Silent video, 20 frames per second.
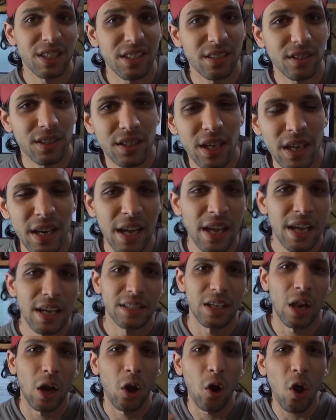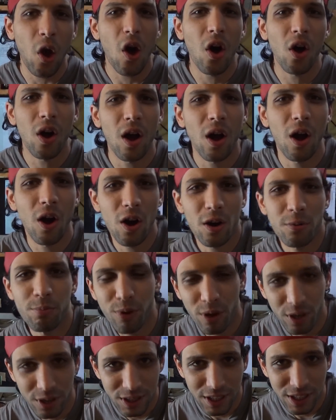skill set is a long, hard
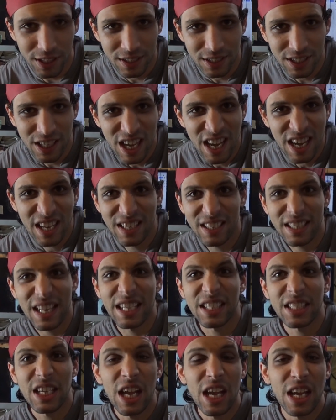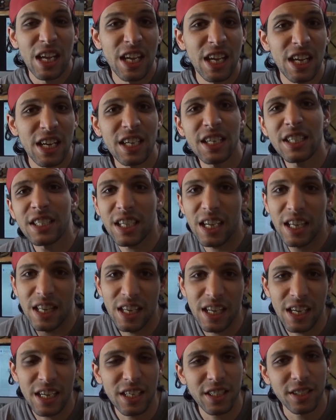process that takes years
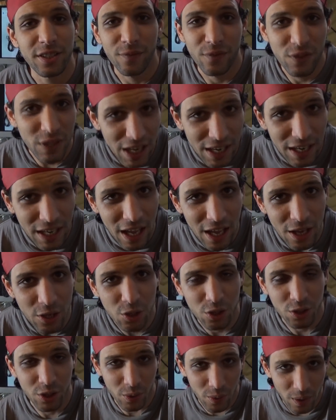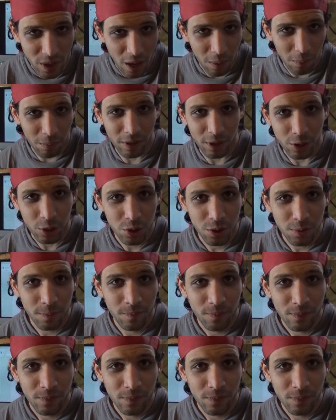and years of dedication to accomplish.